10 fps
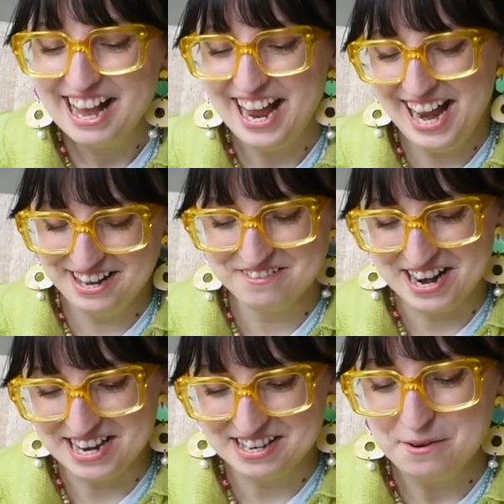
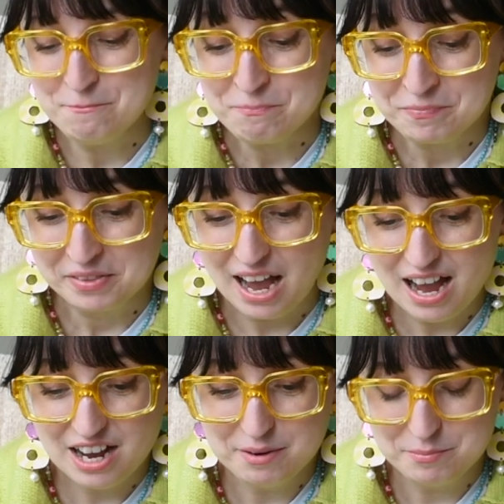Anyways,
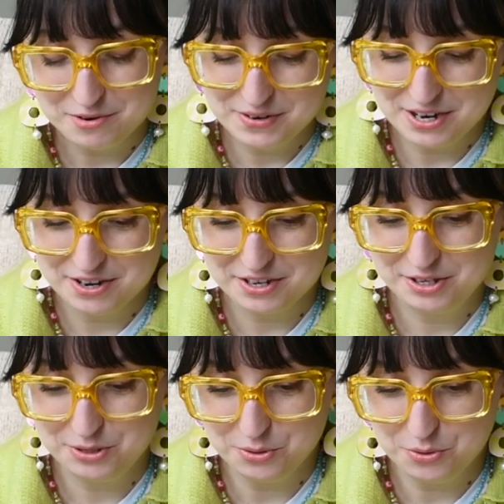I'm moving
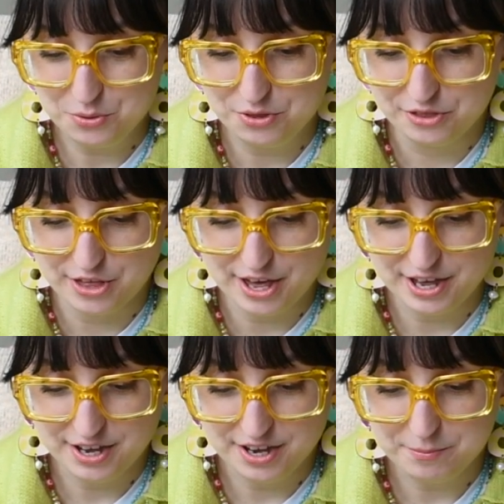on to
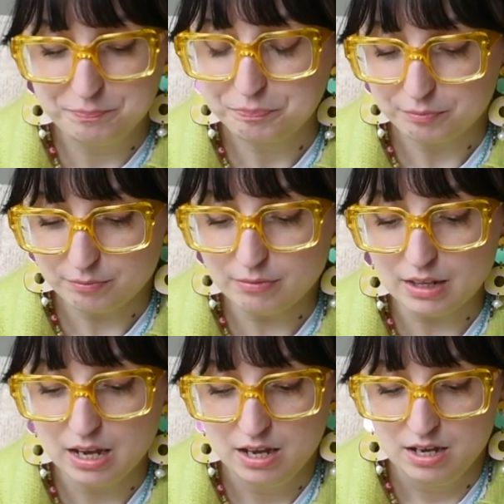the
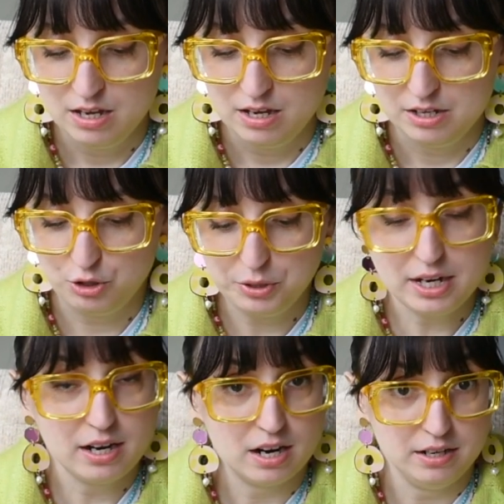
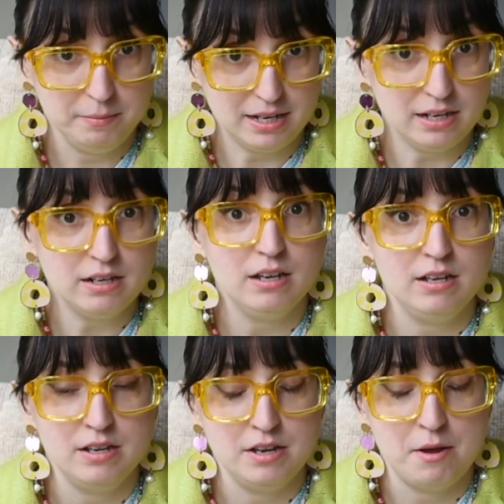Zodiac Academy,
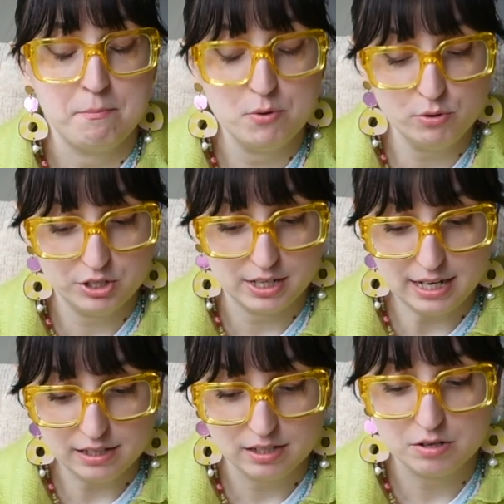book
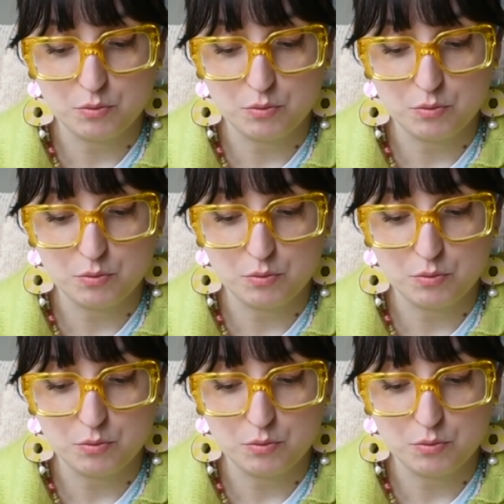6,